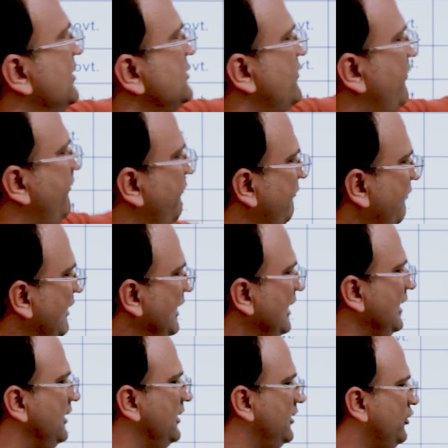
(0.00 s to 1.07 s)
much
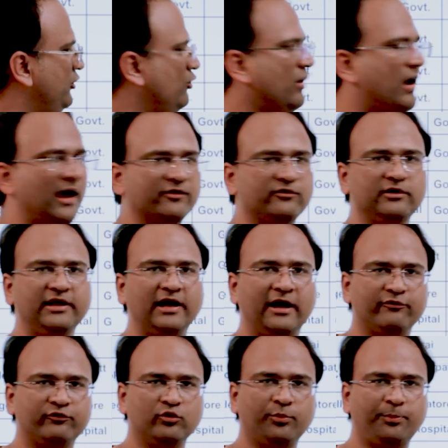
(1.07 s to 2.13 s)
fee you actually
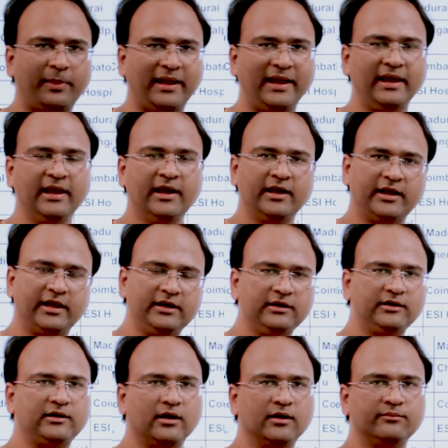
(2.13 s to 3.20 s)
have to pay
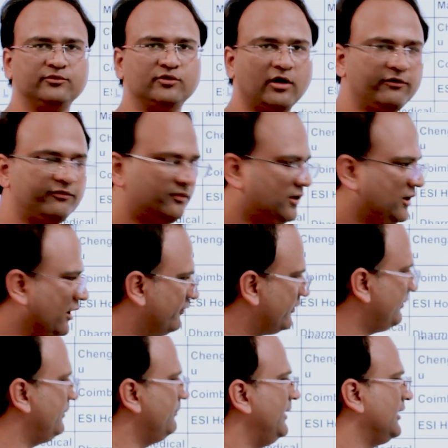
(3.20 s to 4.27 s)
in terms of
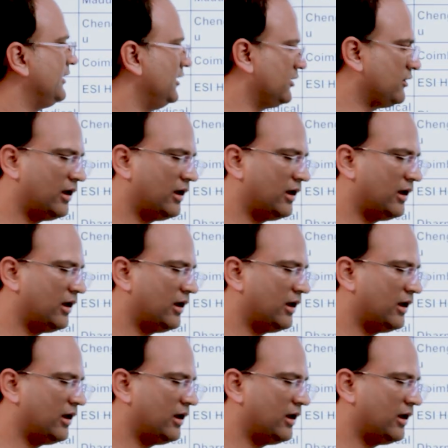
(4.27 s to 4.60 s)
government medical